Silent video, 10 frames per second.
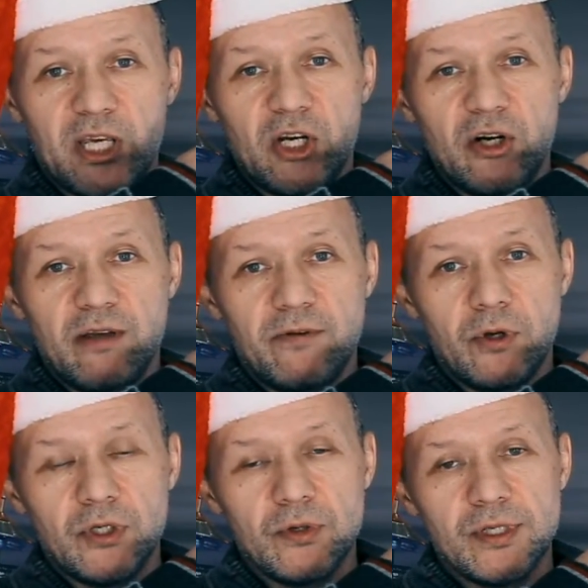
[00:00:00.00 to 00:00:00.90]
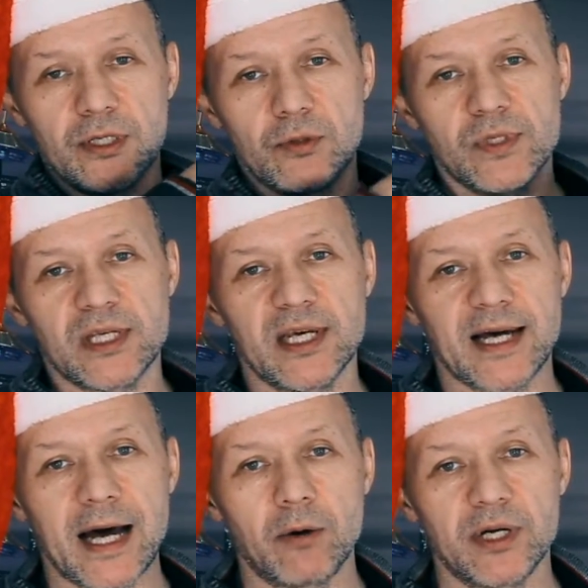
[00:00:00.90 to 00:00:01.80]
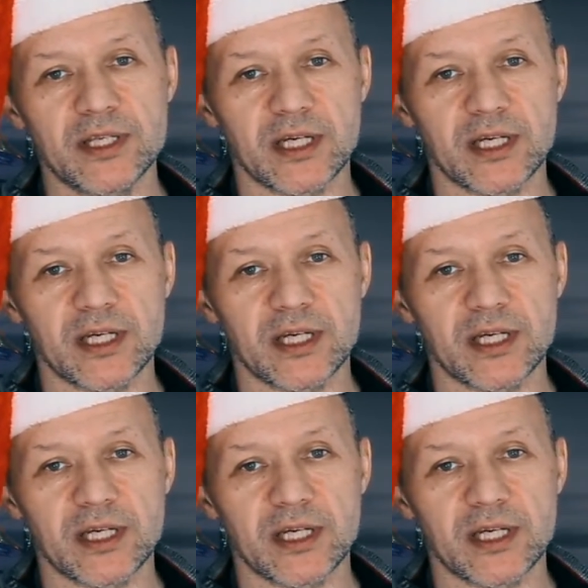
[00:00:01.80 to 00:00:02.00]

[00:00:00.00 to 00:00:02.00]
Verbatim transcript: here if you're interested to see how it is